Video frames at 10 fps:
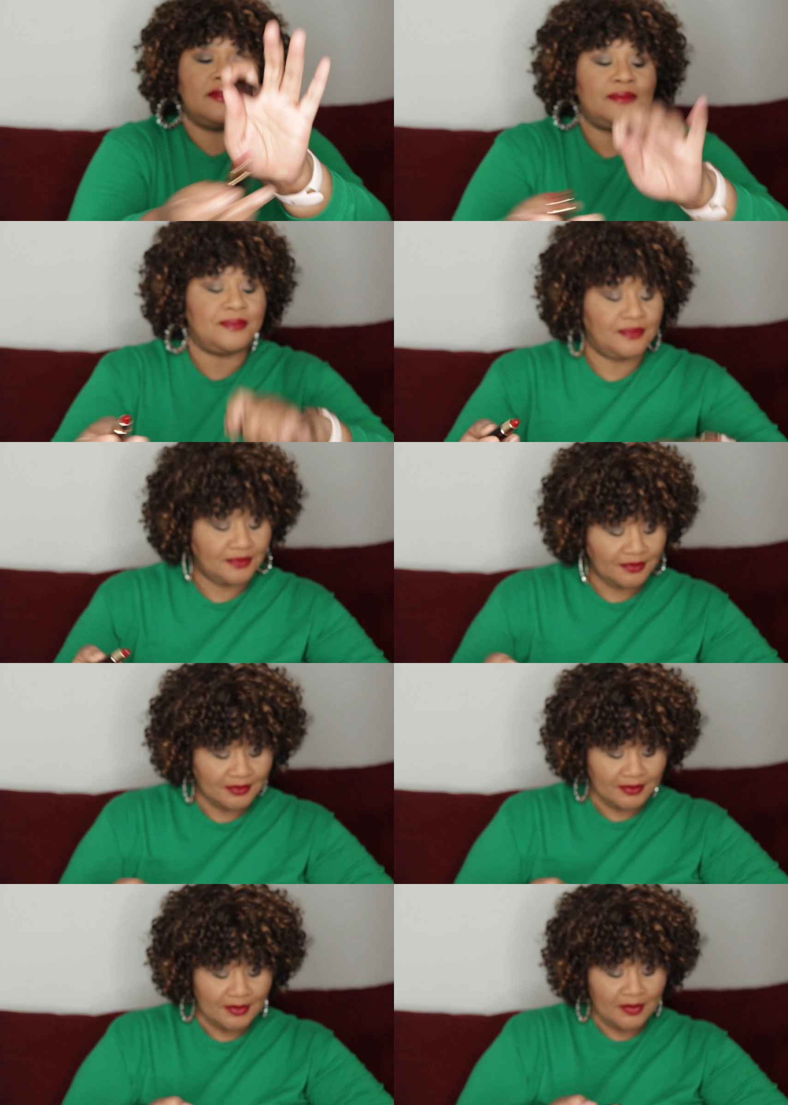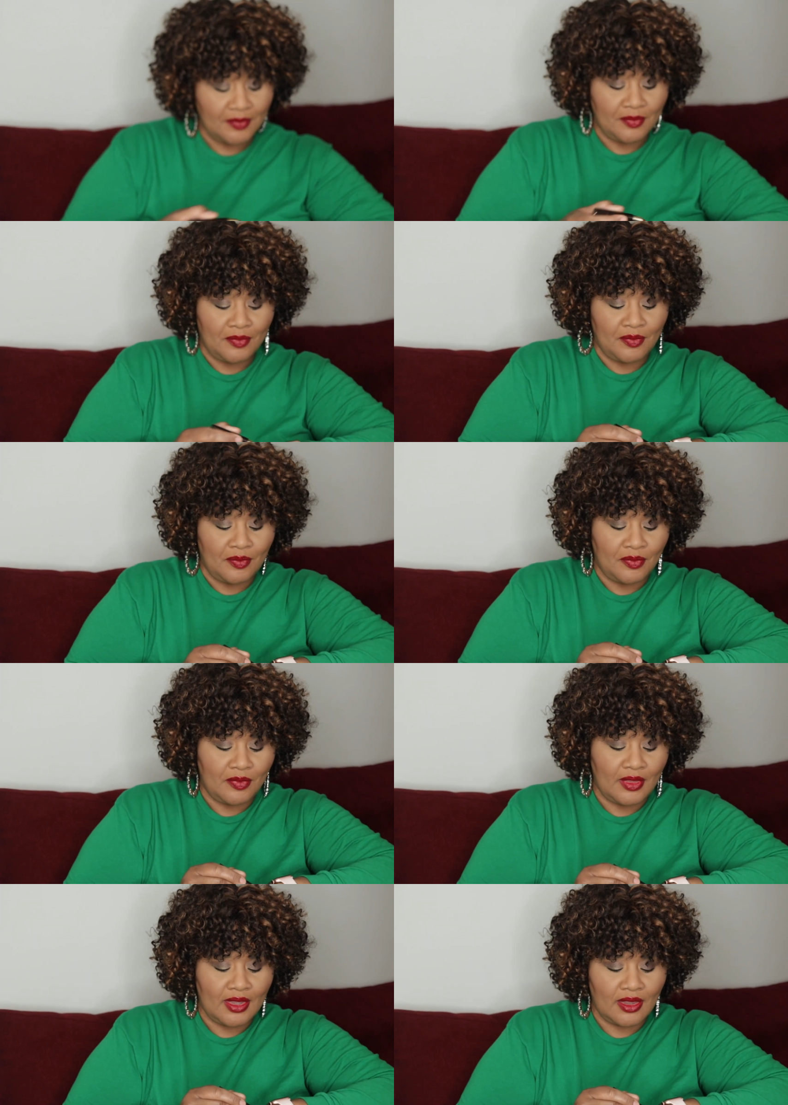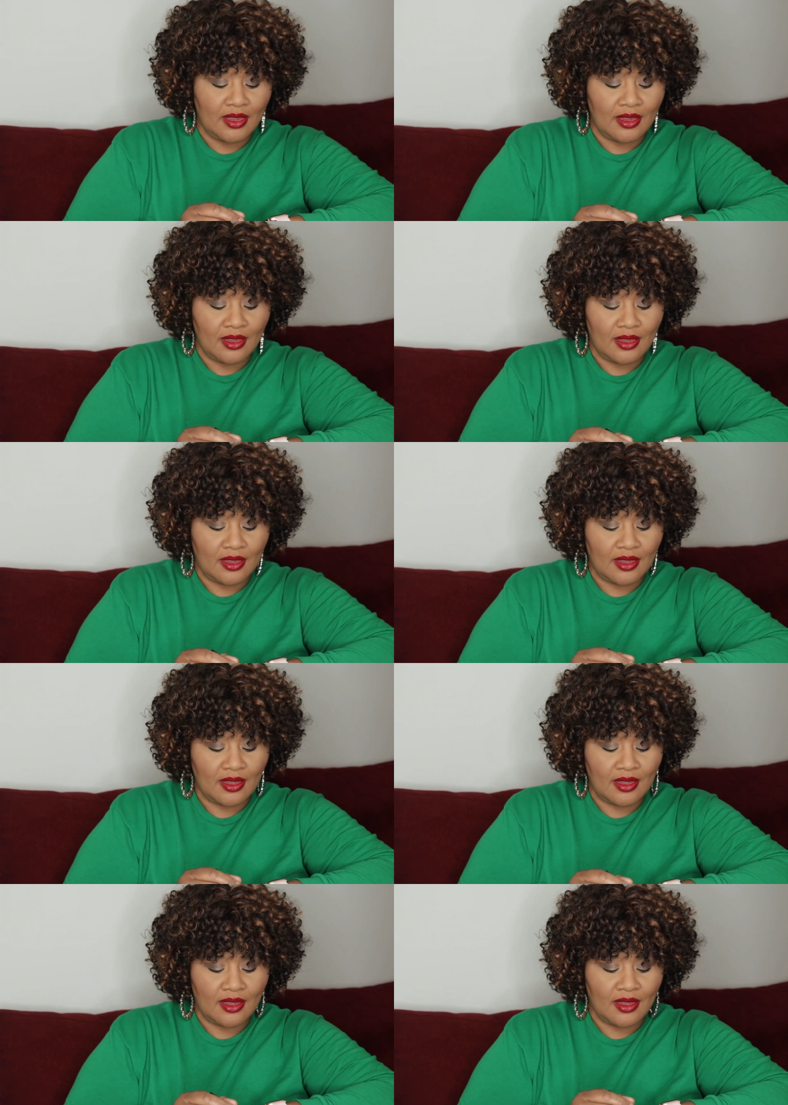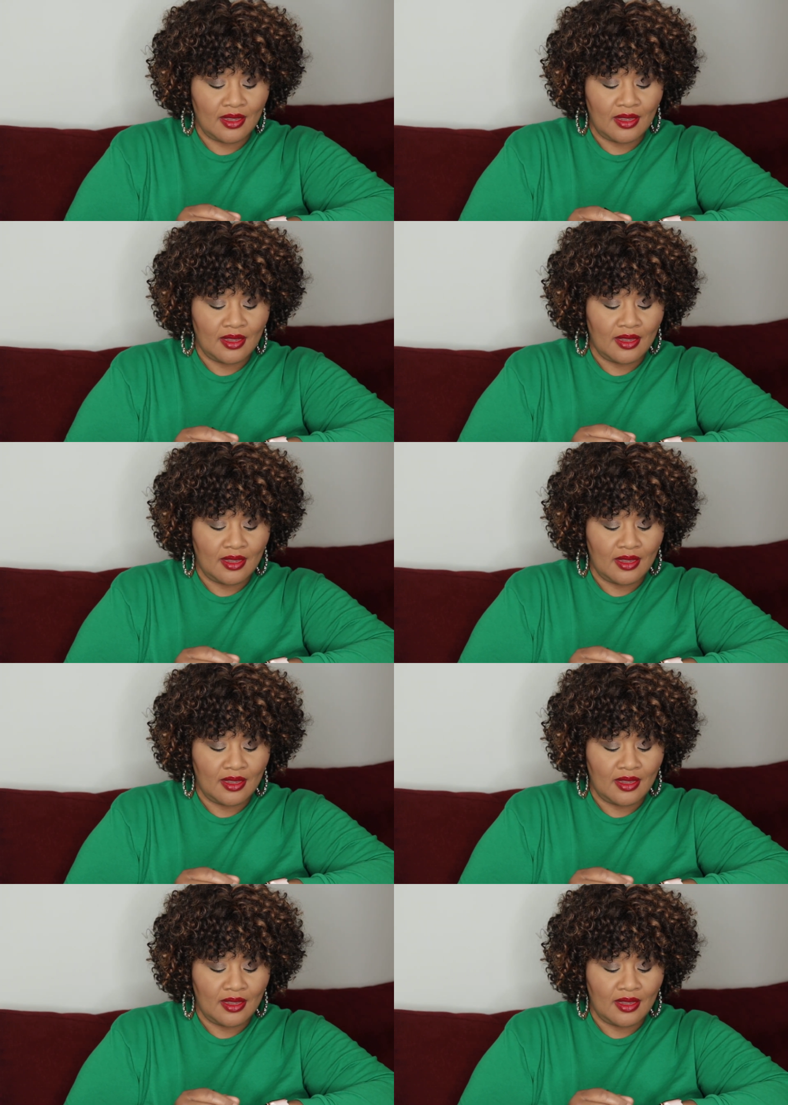(silence)